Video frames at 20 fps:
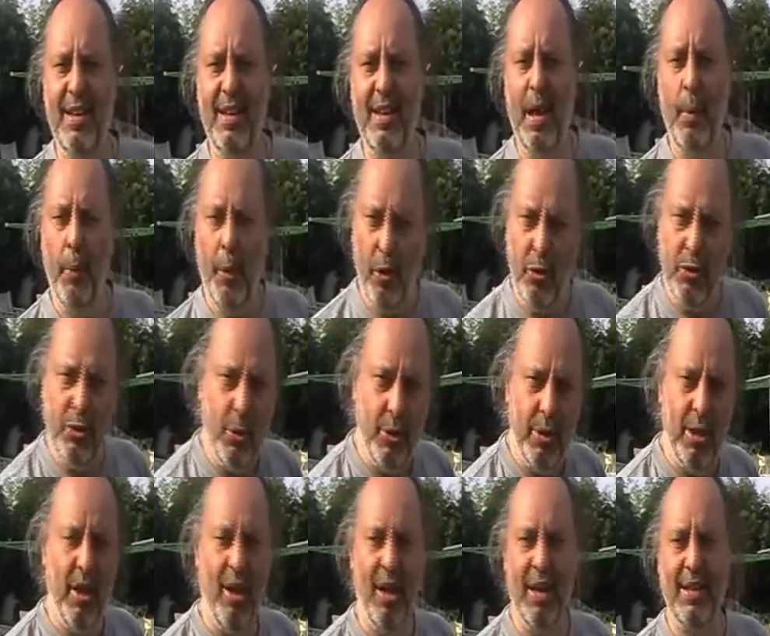And we're all doing
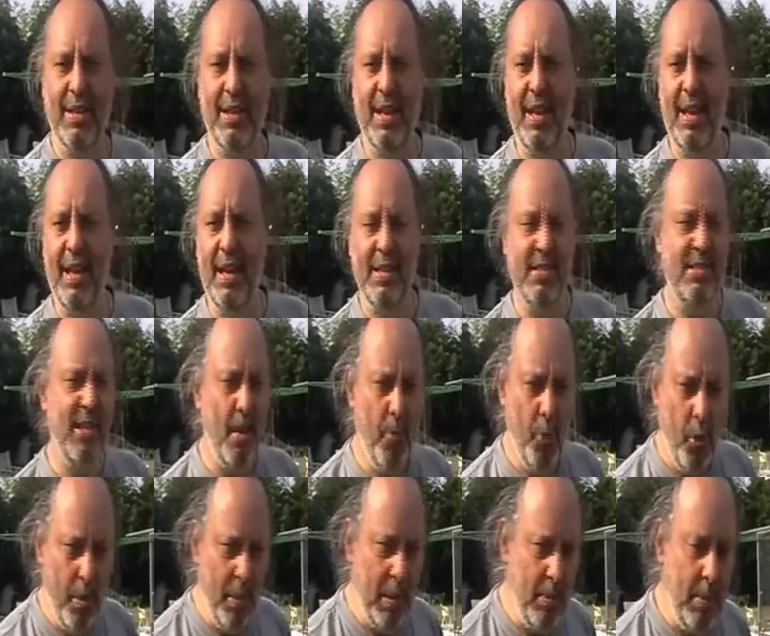it like that. And there's no
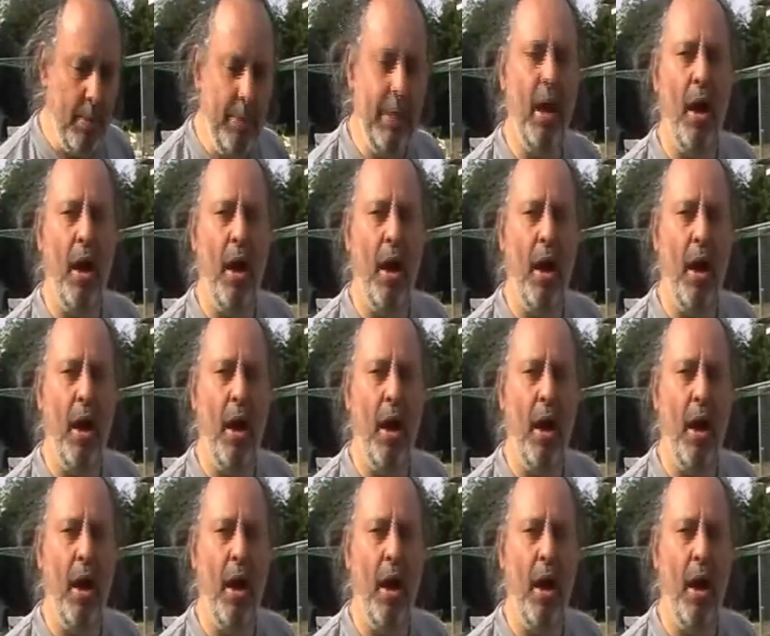more me,